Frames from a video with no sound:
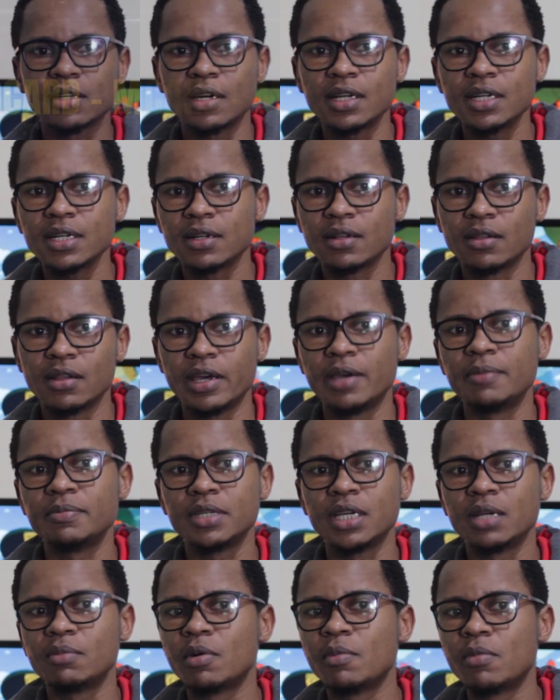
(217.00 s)
card, the
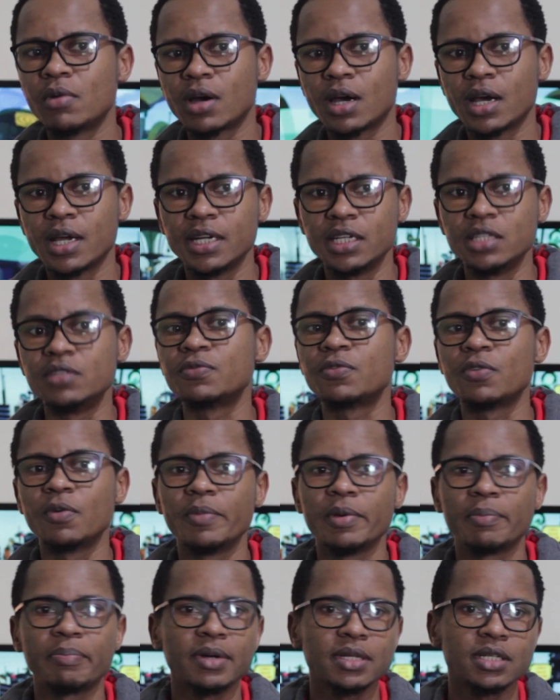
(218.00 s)
MTN Momo card is
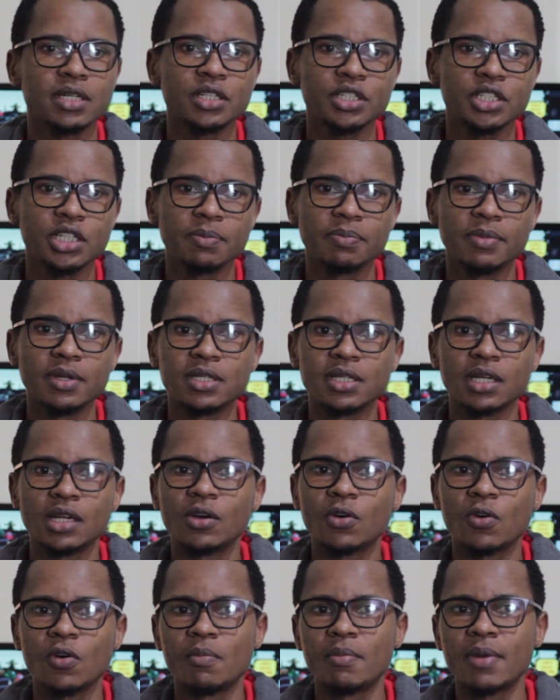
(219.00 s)
from a partnership the
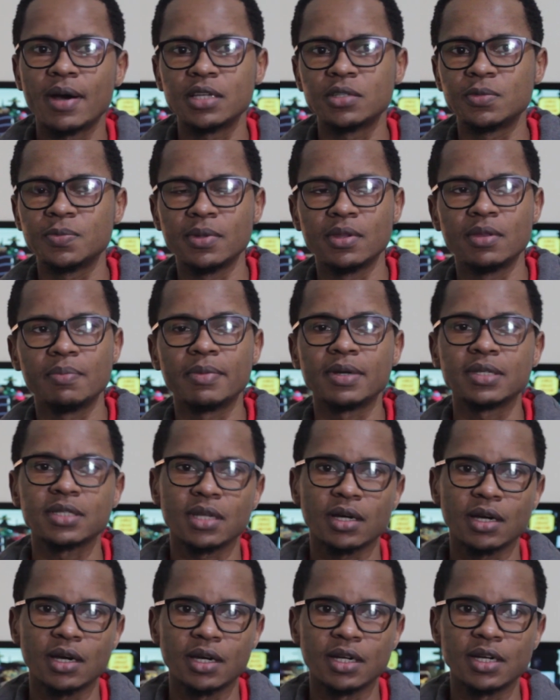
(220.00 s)
telecom has with
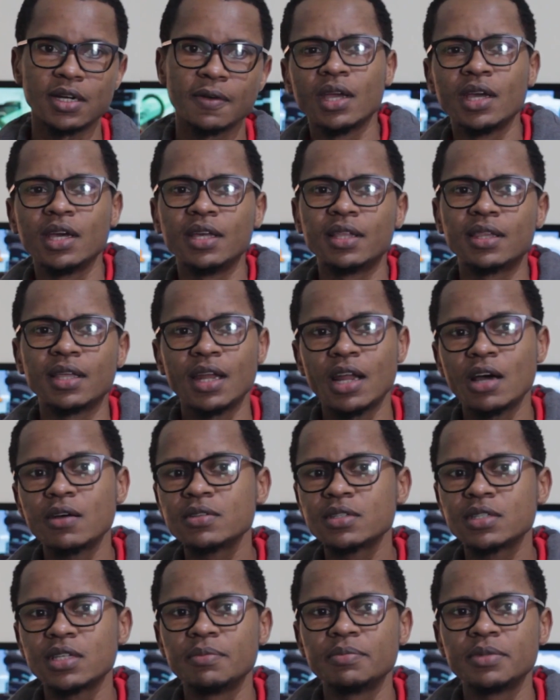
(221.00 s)
MasterCard. It
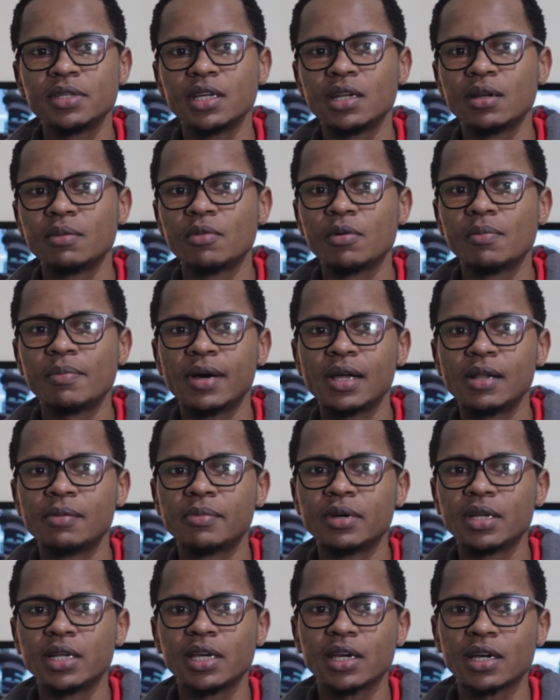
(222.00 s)
allows MTN mobile
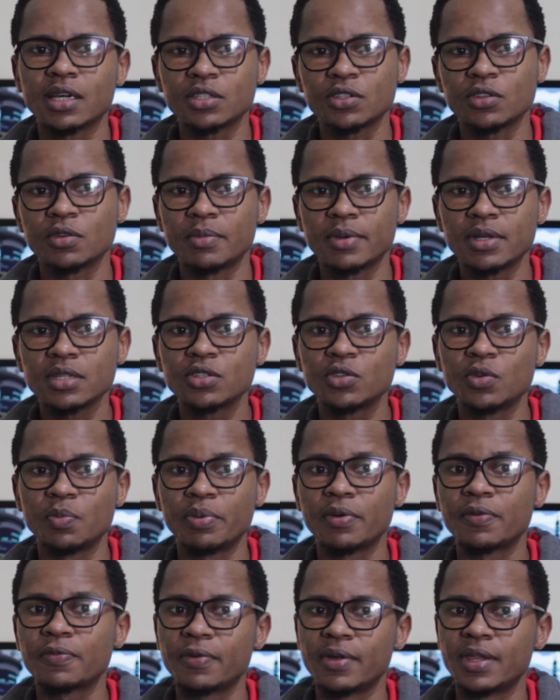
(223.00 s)
money customers to
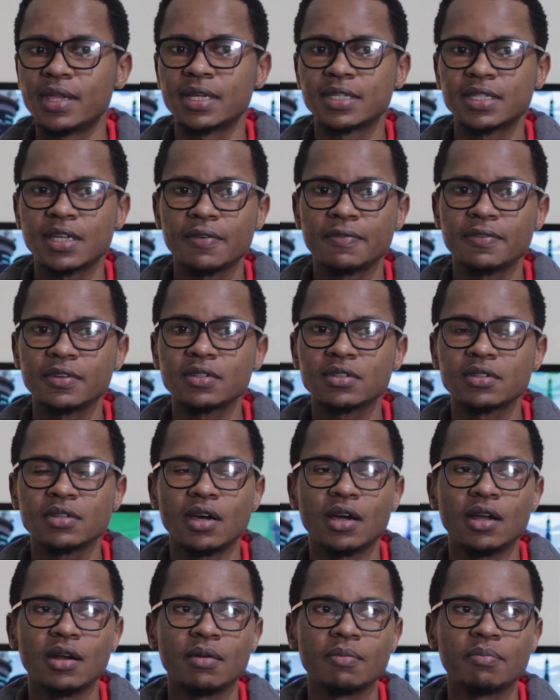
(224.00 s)
pay for their services
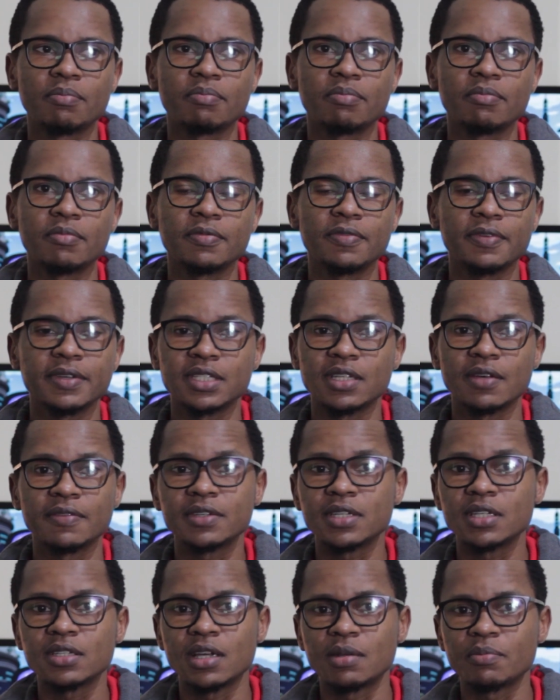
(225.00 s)

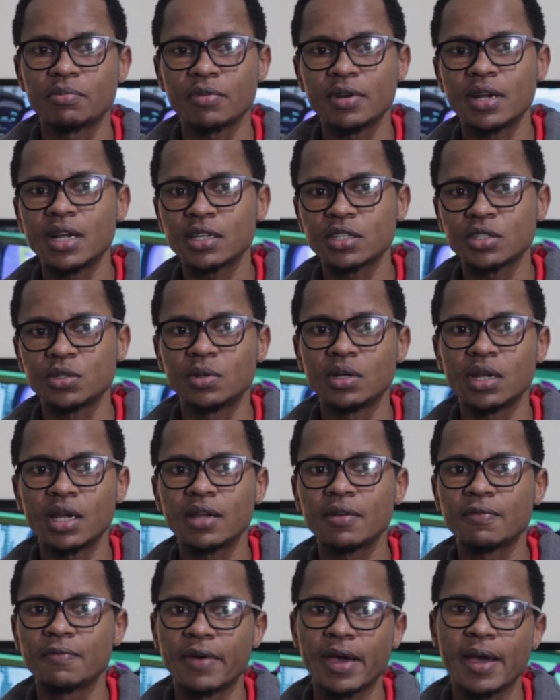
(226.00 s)
and products
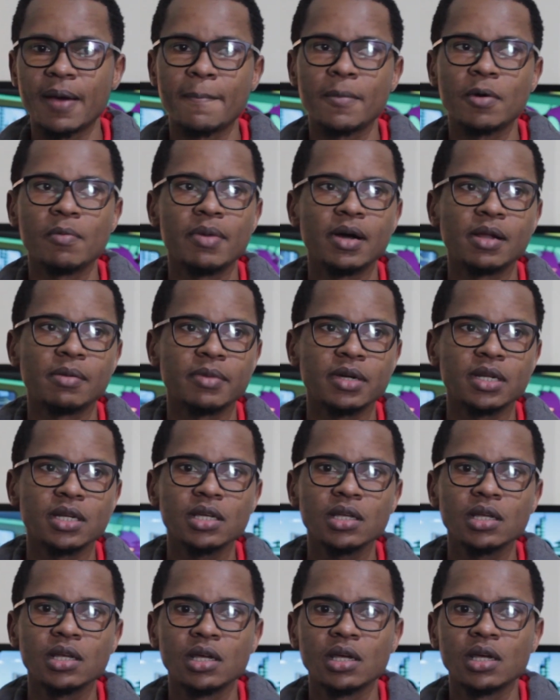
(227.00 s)
online via mobile money